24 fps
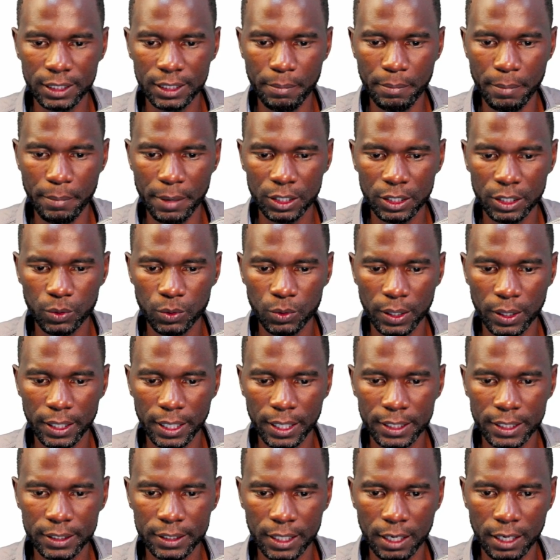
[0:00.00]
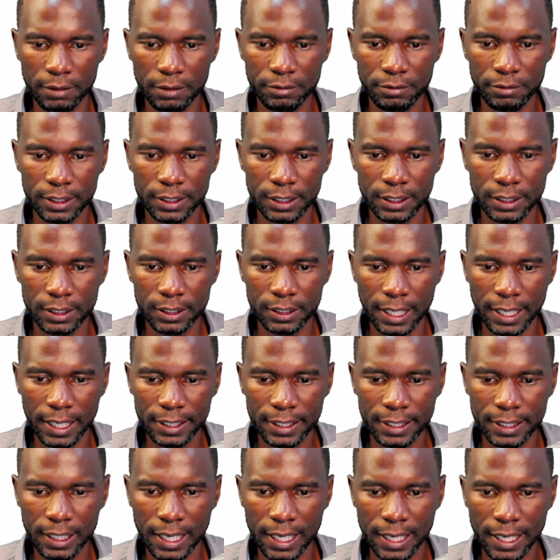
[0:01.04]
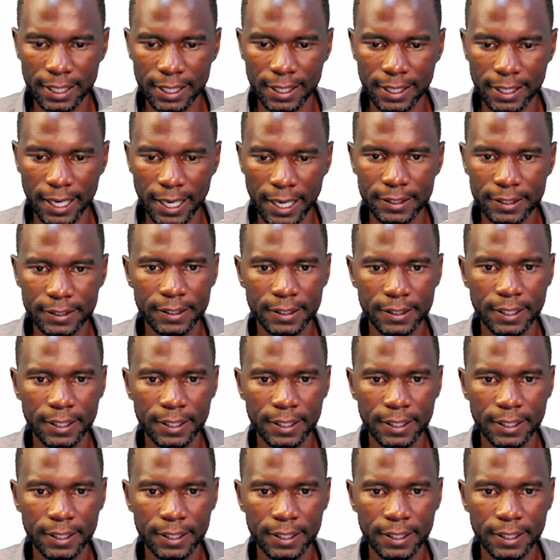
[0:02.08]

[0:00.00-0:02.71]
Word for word: make sure that everything selected like that.